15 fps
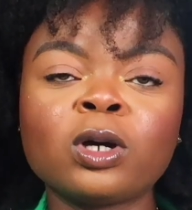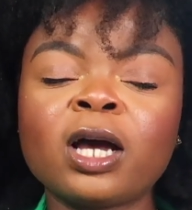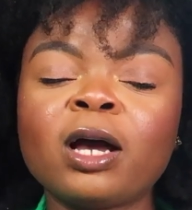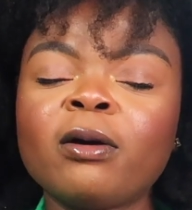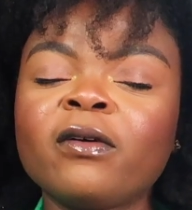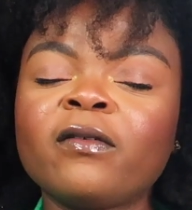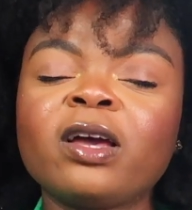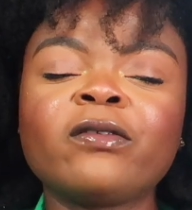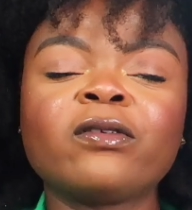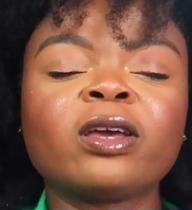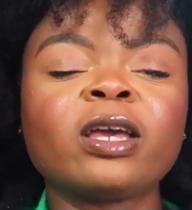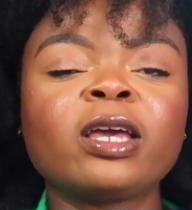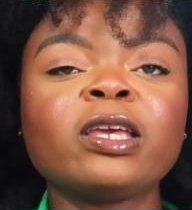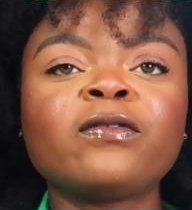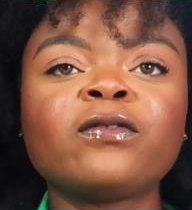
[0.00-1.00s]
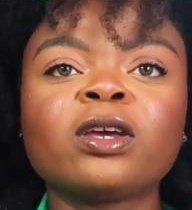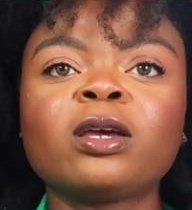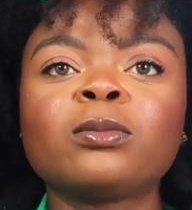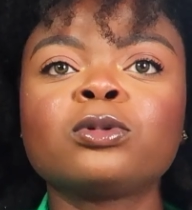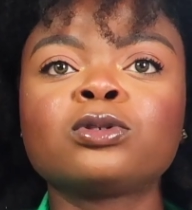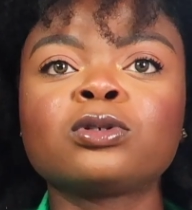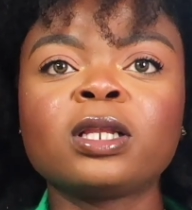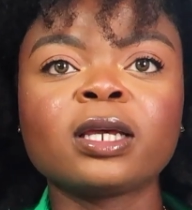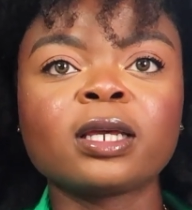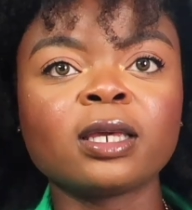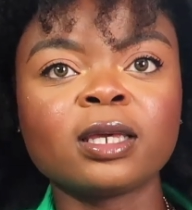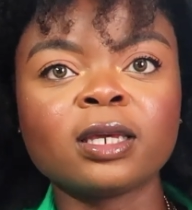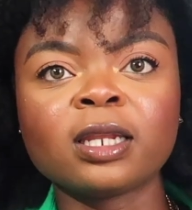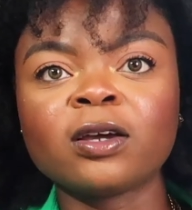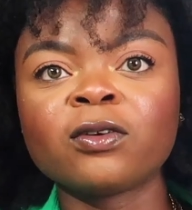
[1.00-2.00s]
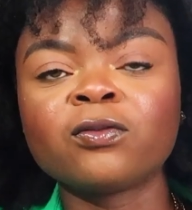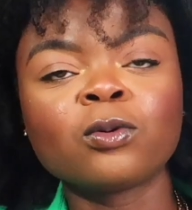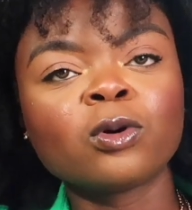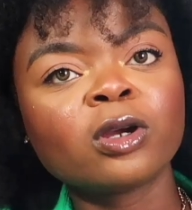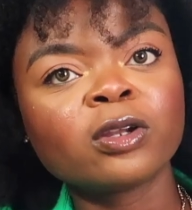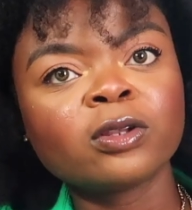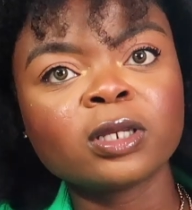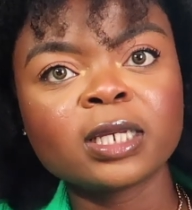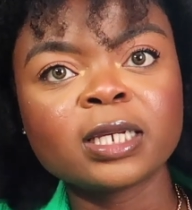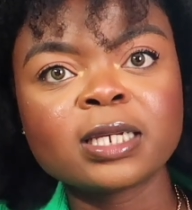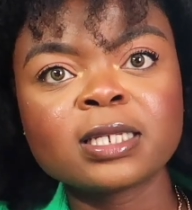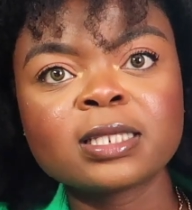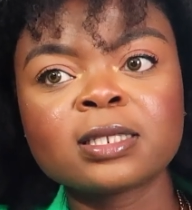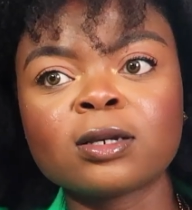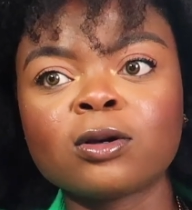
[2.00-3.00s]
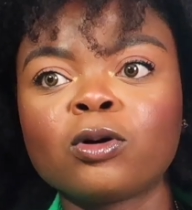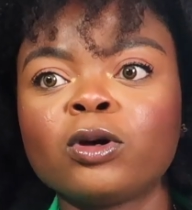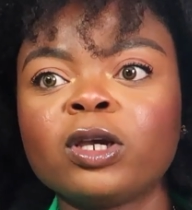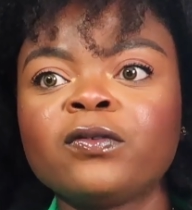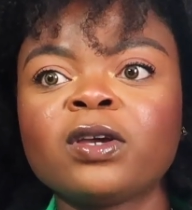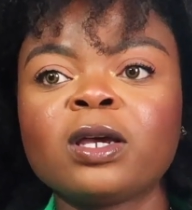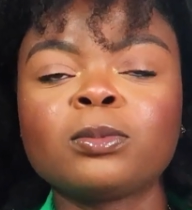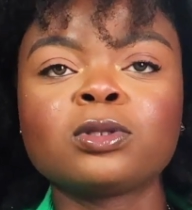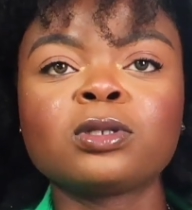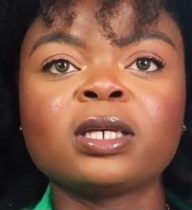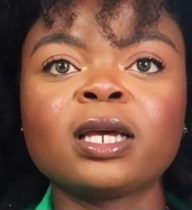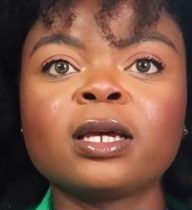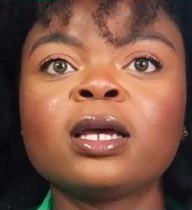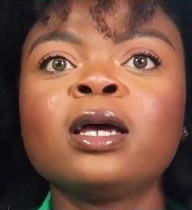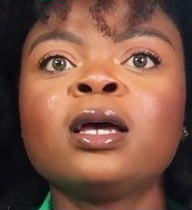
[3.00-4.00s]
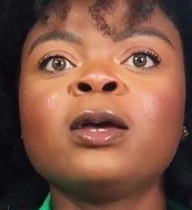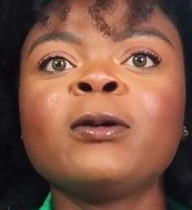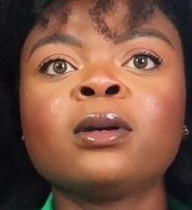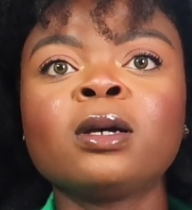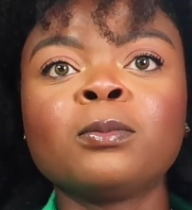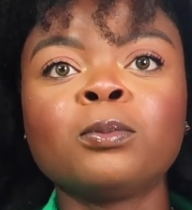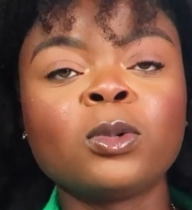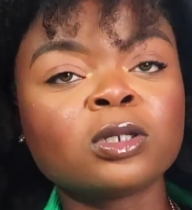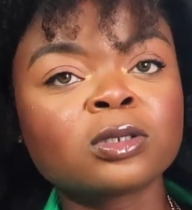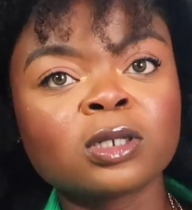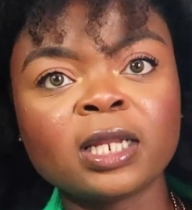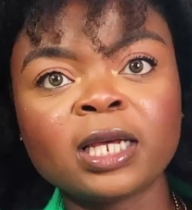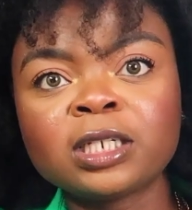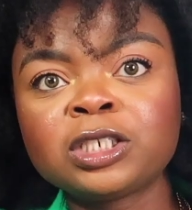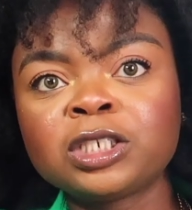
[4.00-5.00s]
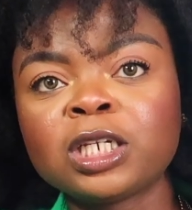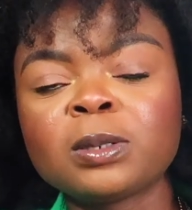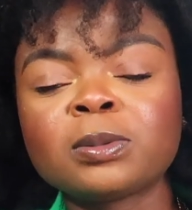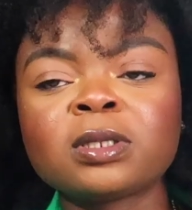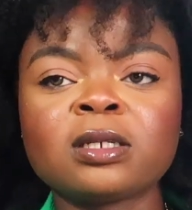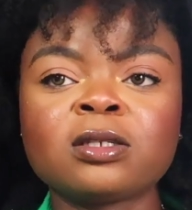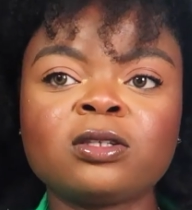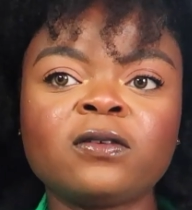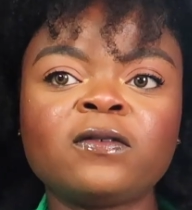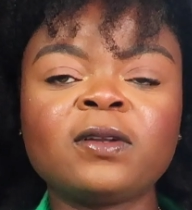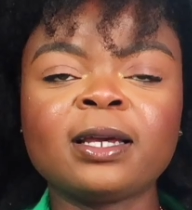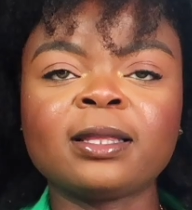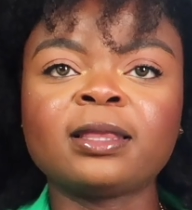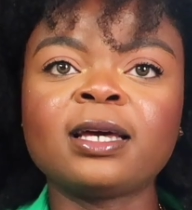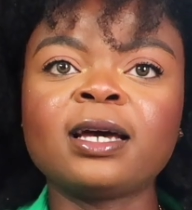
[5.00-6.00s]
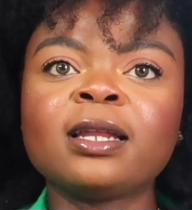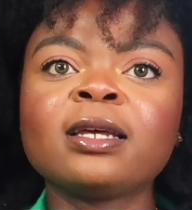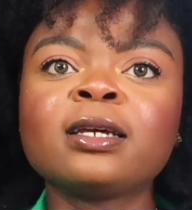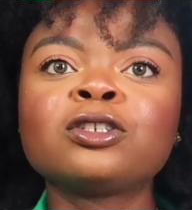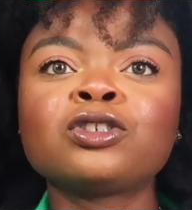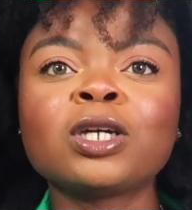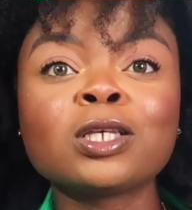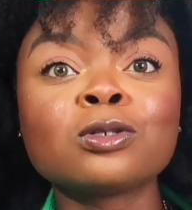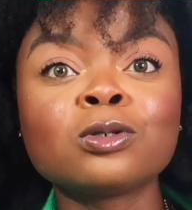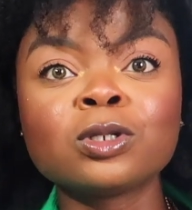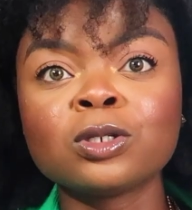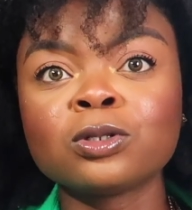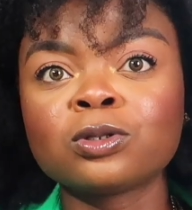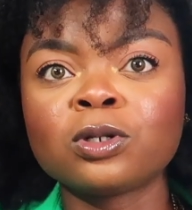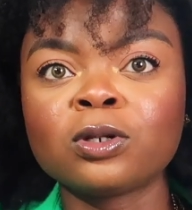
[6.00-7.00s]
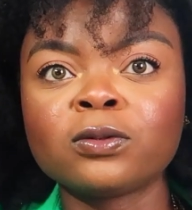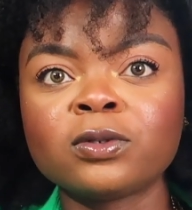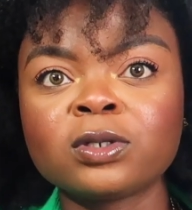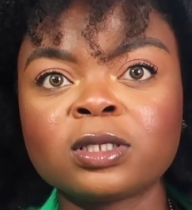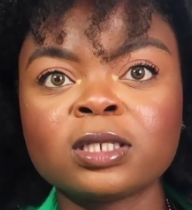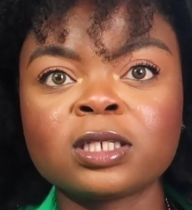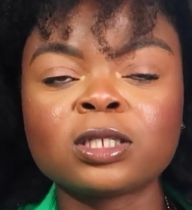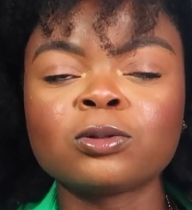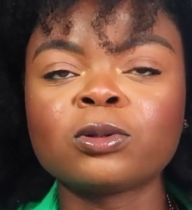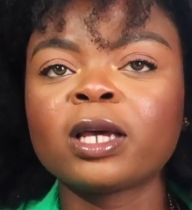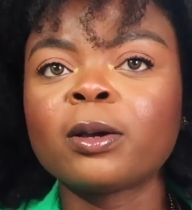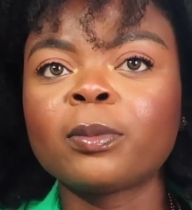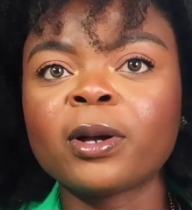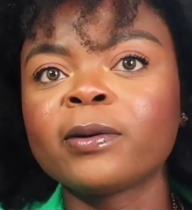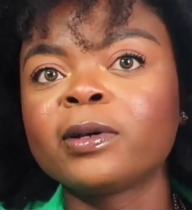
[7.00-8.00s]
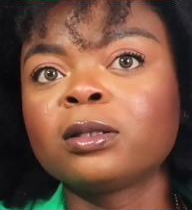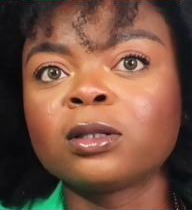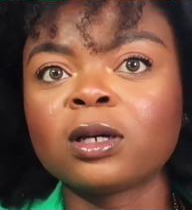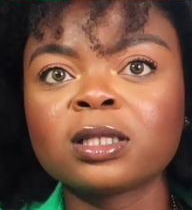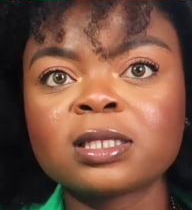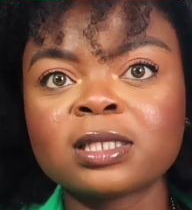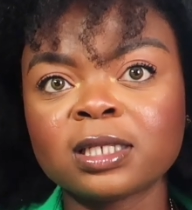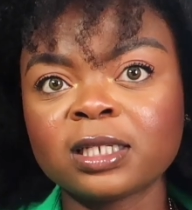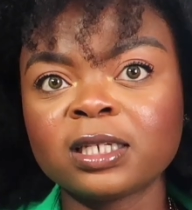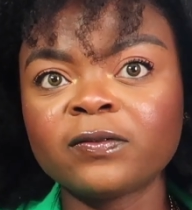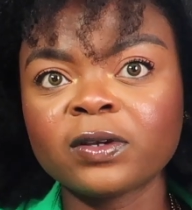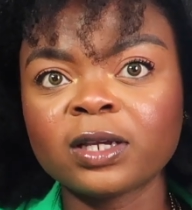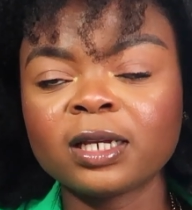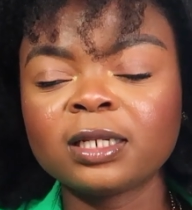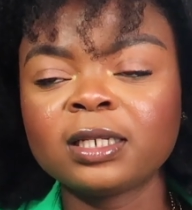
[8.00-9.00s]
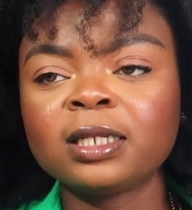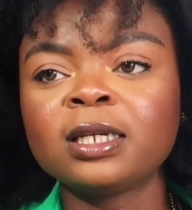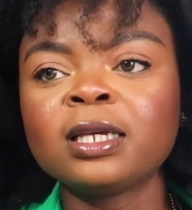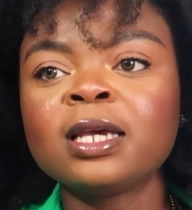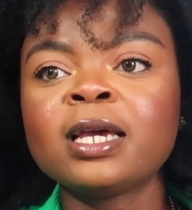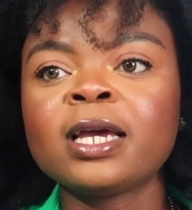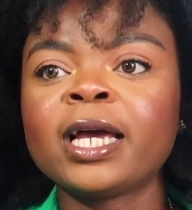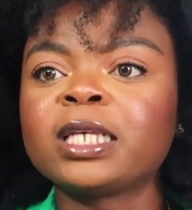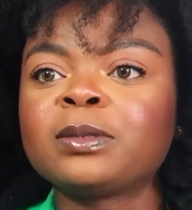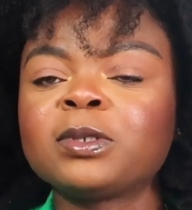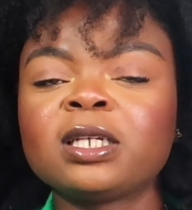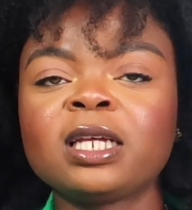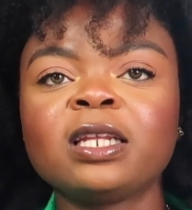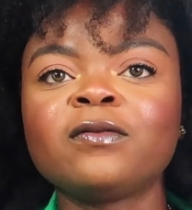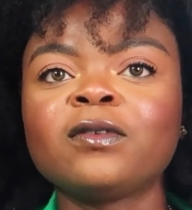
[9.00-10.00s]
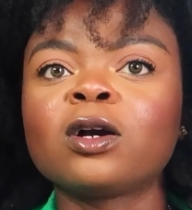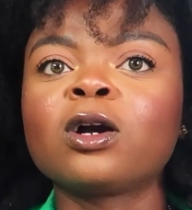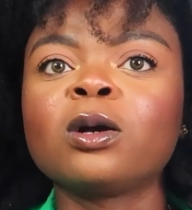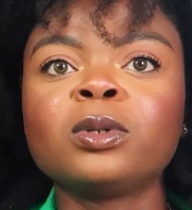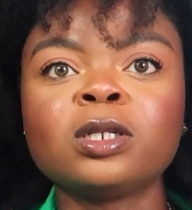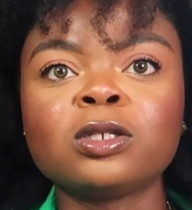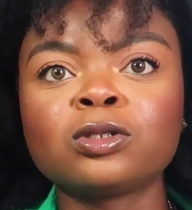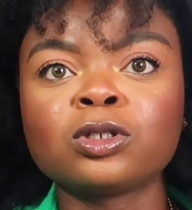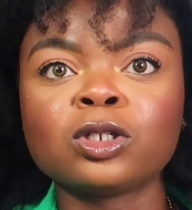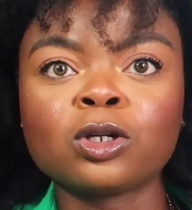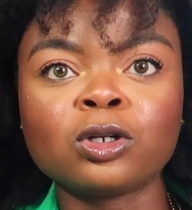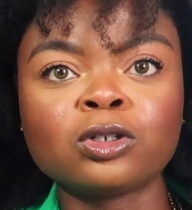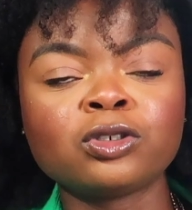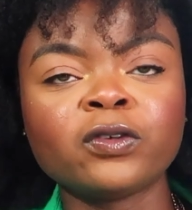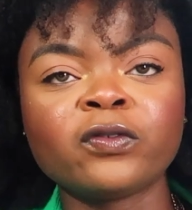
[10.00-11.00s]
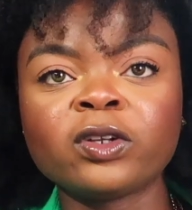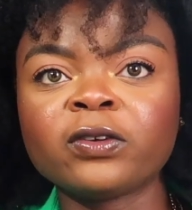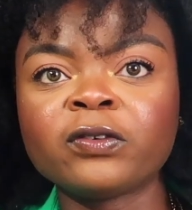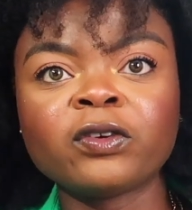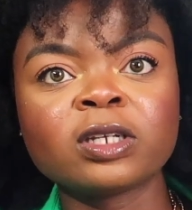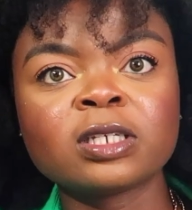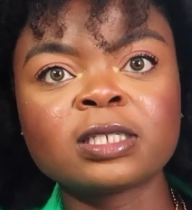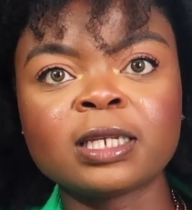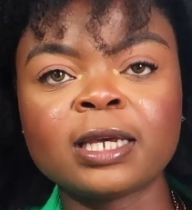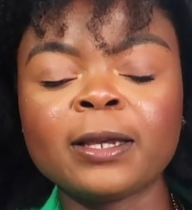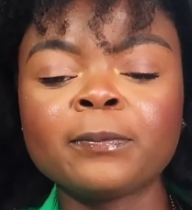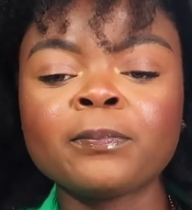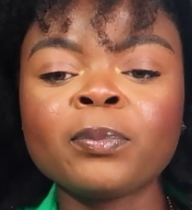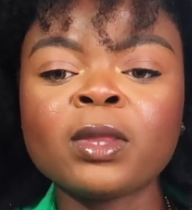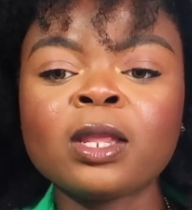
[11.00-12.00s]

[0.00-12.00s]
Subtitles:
However, if you're able to like again afford it, or if you're able to get more scholarships and stuff like that, try to look into all of those things. It would help out a lot significantly, especially if you're coming into the country for the first time.